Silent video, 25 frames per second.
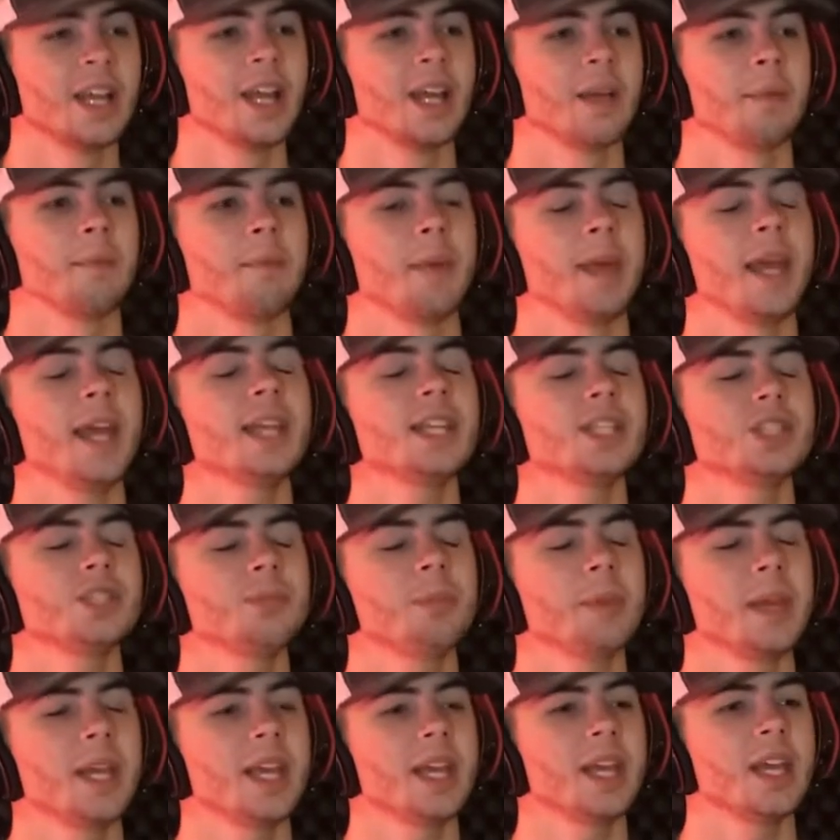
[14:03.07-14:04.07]
makes
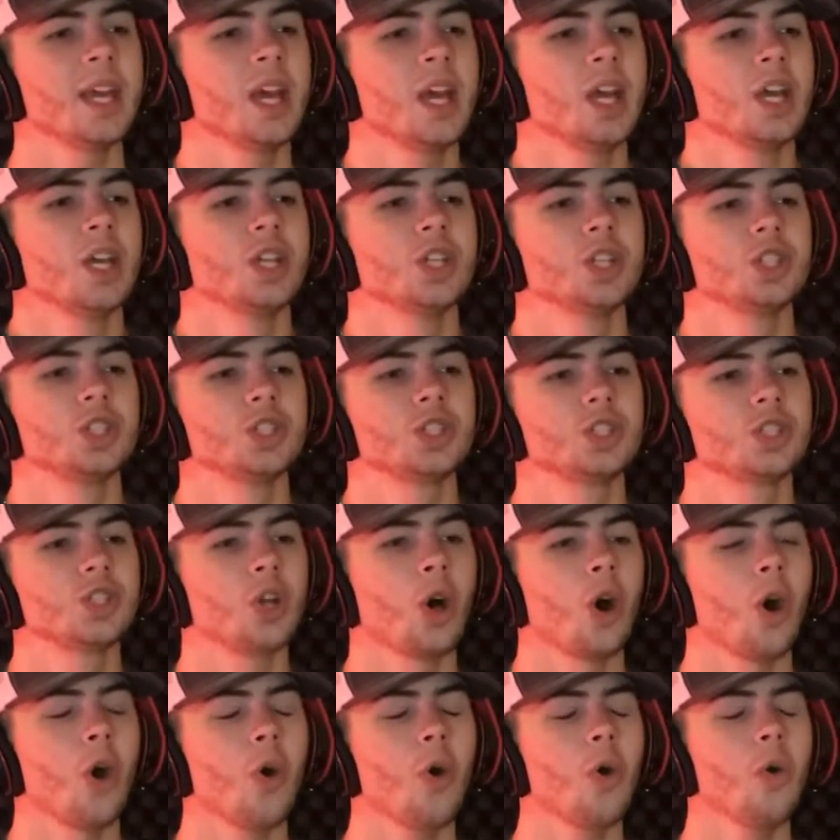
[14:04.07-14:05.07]
me
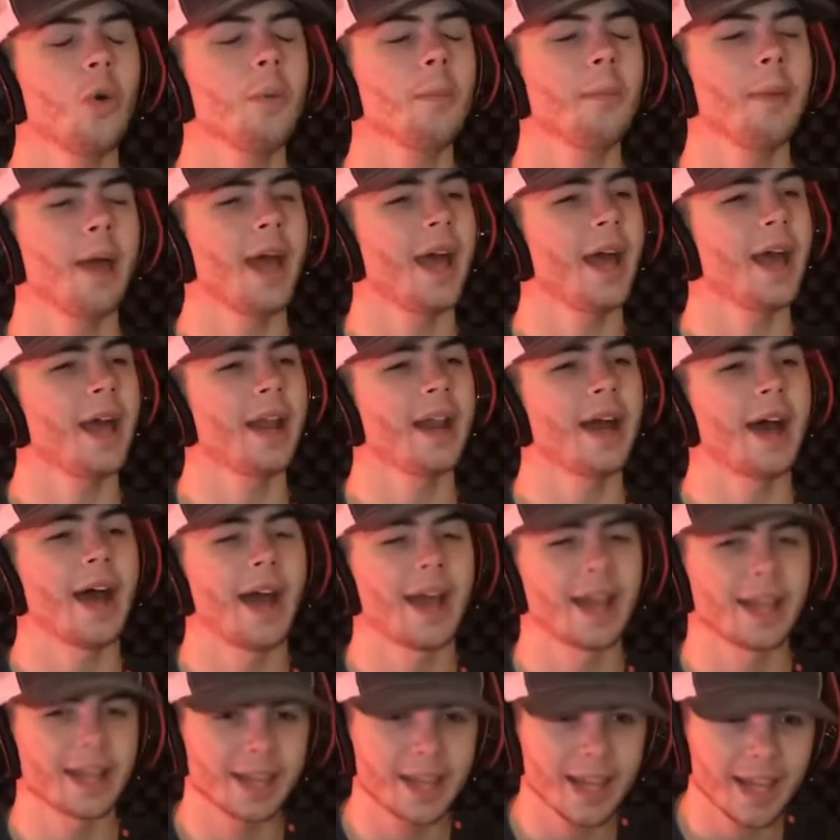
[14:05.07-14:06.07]
so mad
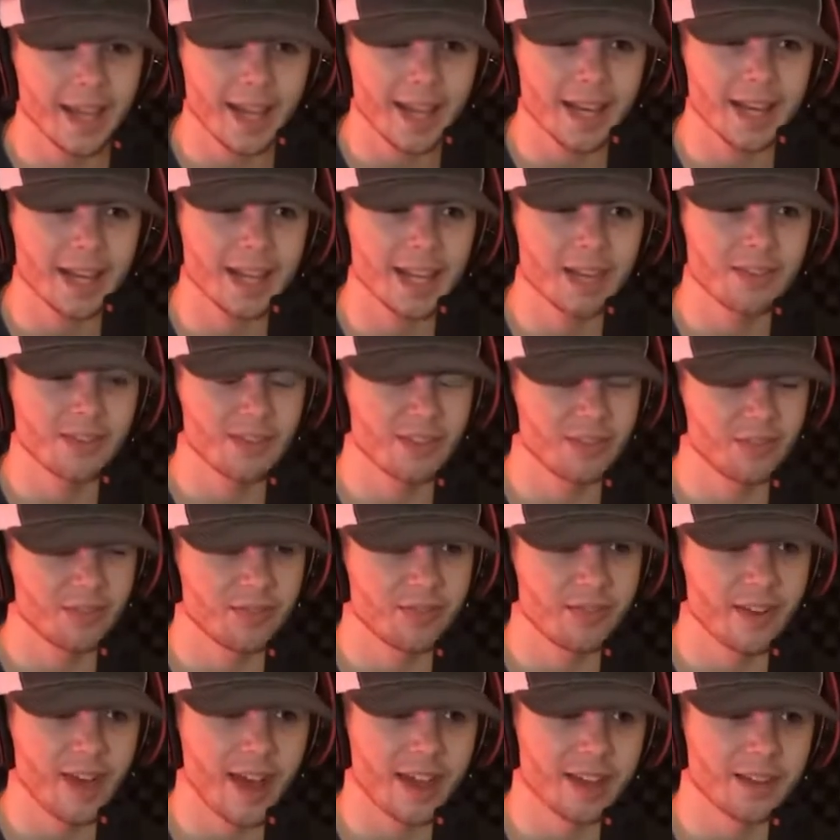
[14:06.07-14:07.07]
I can't even
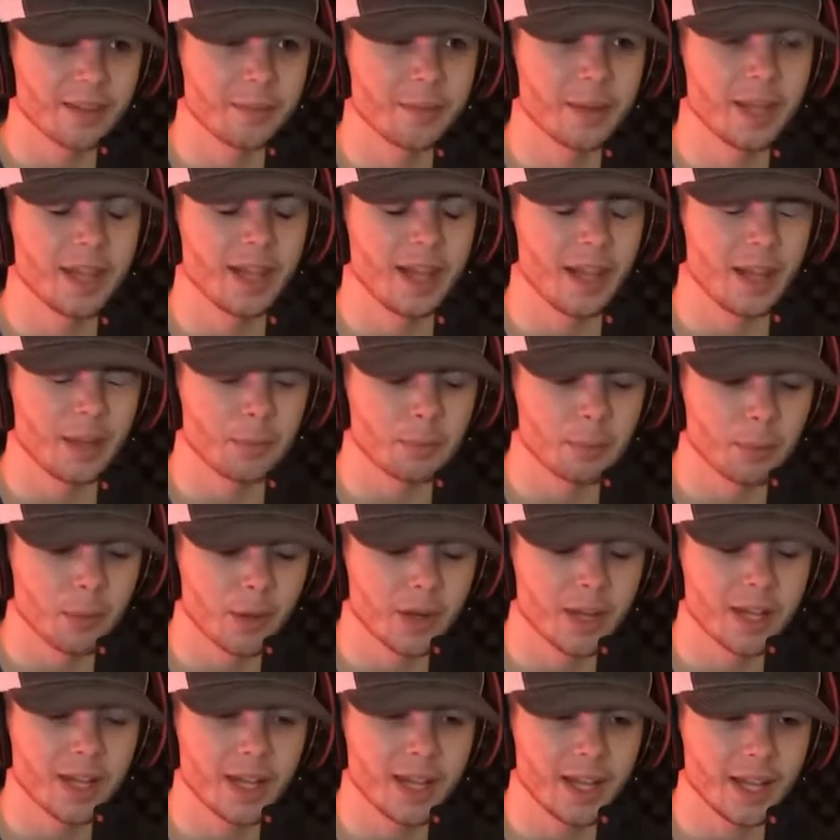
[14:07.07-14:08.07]
fathom it and
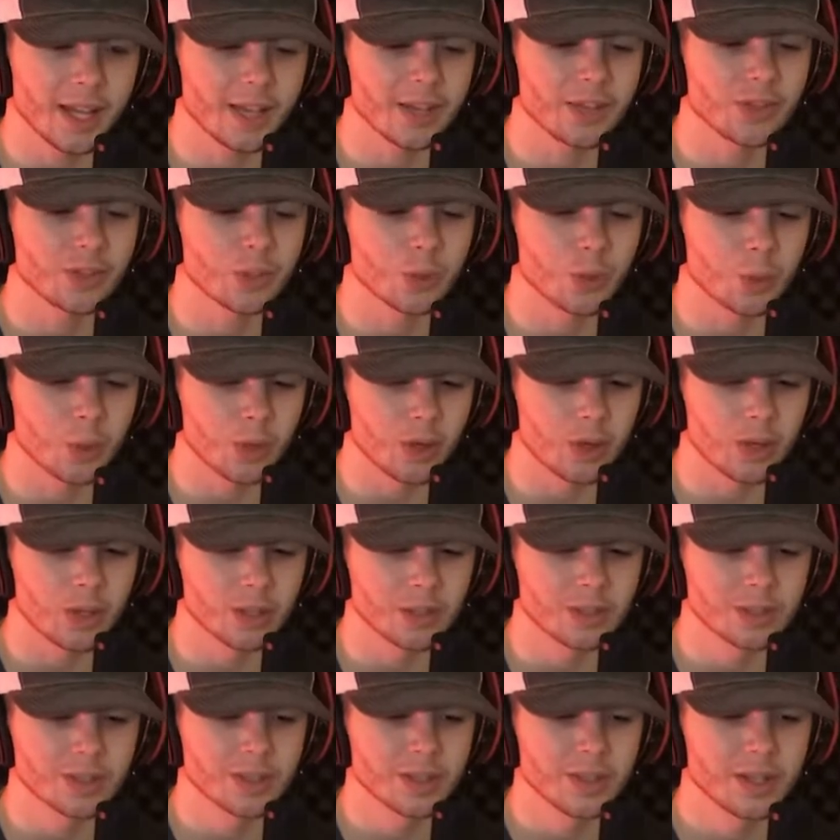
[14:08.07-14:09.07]
put it into
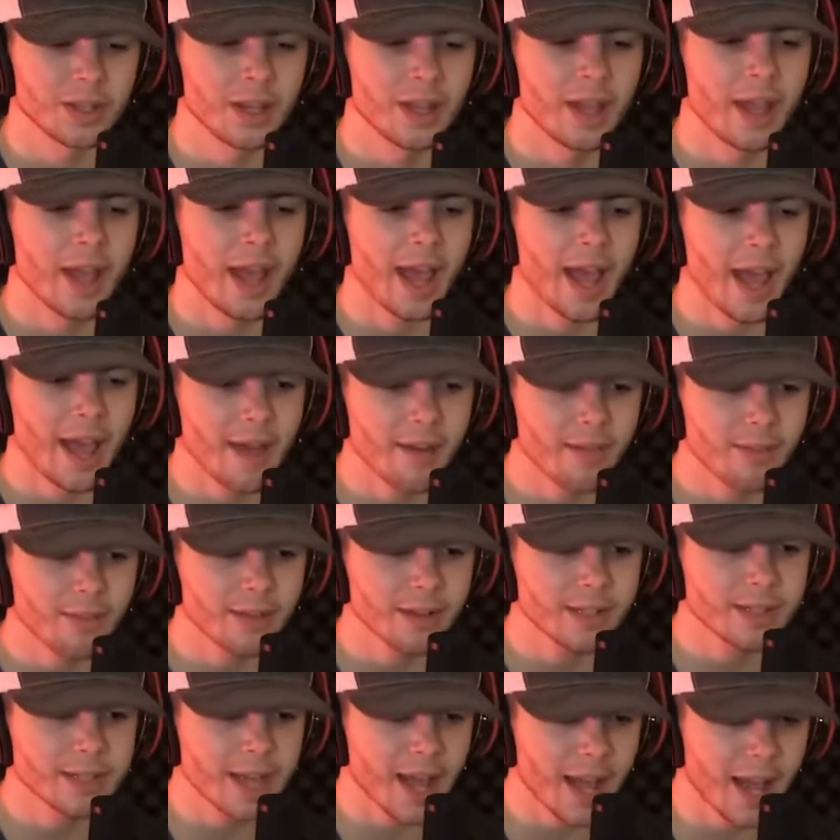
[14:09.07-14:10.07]
words.
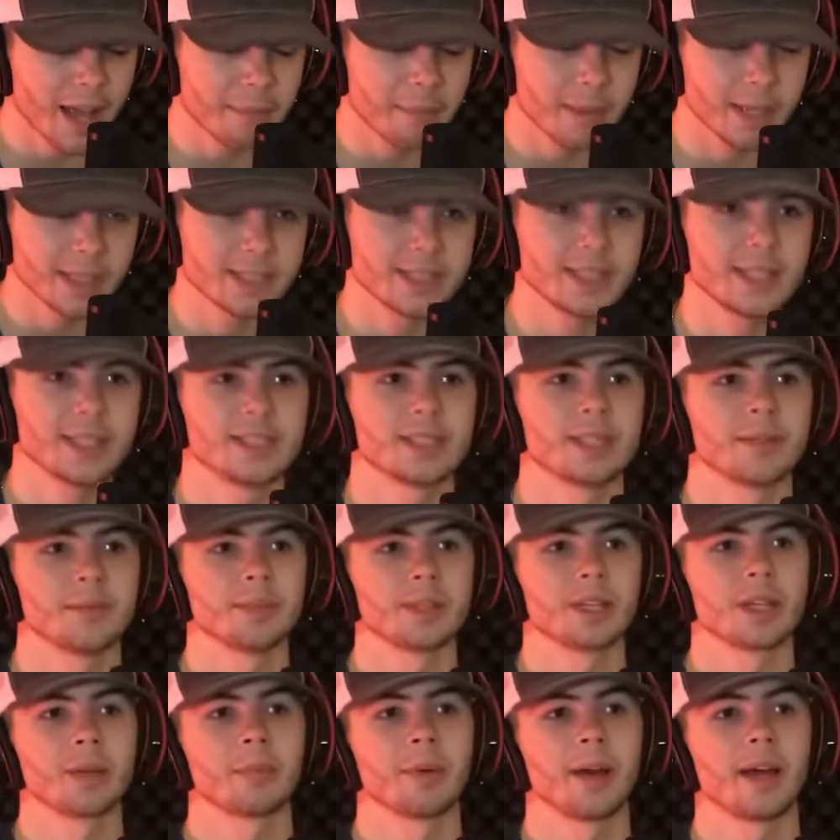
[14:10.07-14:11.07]
Every time I see
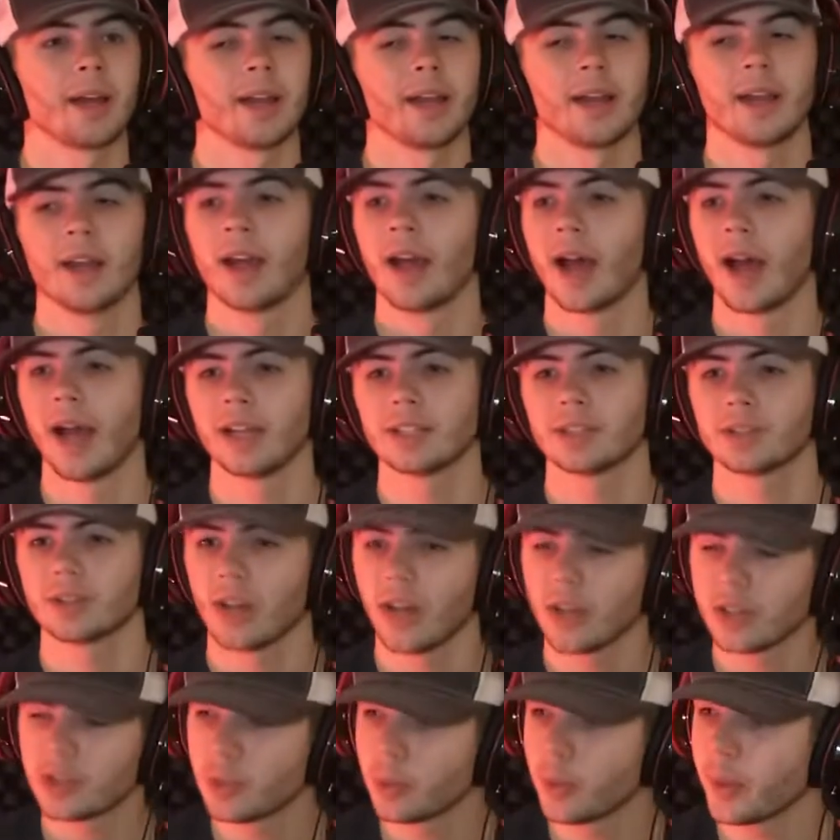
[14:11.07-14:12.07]
something about it, I
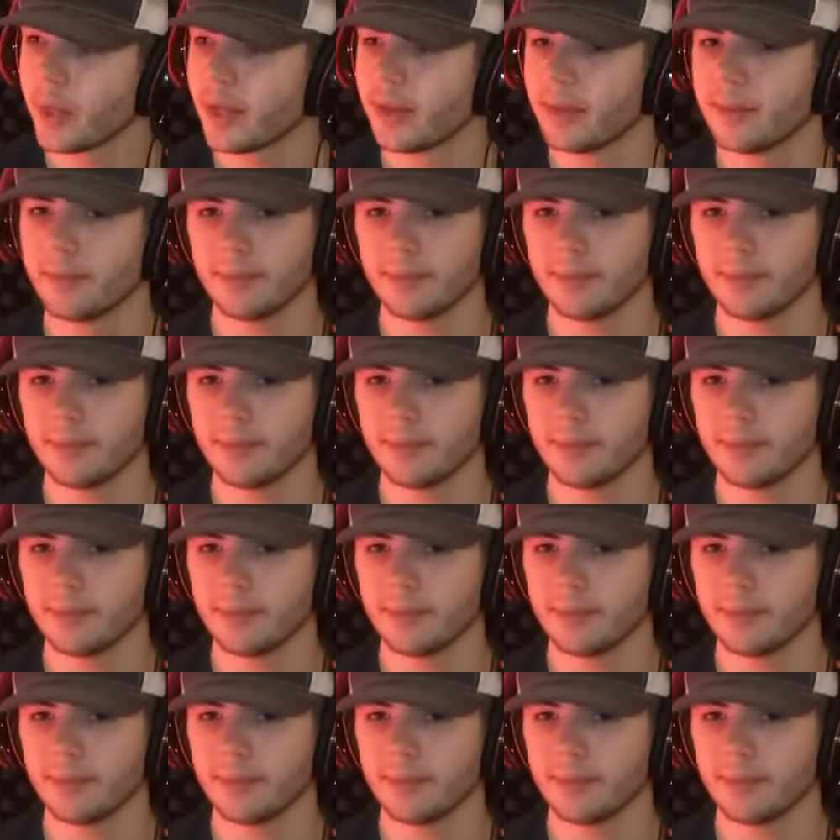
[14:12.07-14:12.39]
saw a tweet.